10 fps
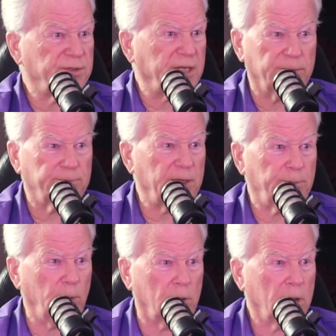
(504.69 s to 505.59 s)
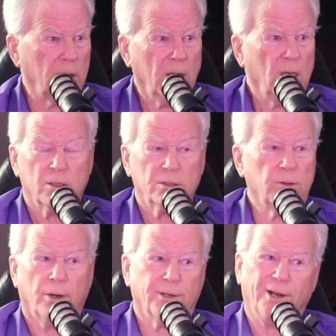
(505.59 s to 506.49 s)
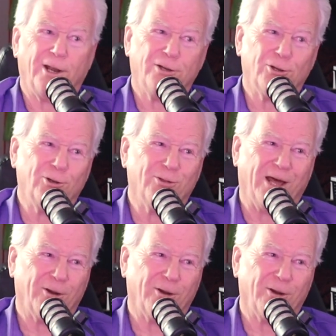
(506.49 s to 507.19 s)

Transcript: ten people, you hardly need to do that